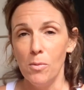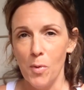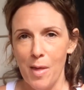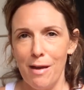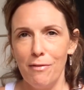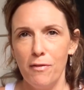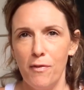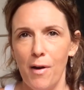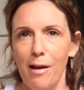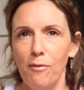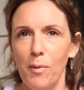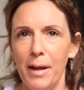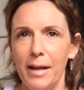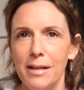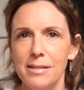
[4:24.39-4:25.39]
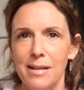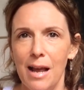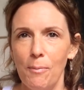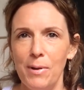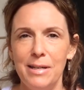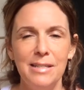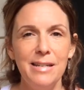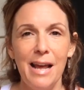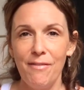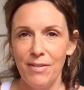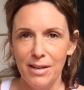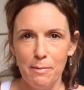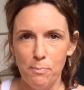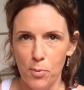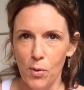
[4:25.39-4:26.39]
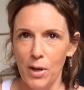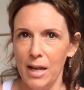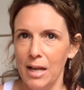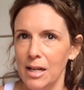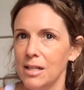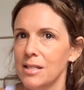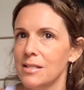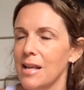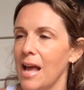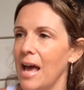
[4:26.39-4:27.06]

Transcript: We were there for 5 weeks and we didn't have any bookings.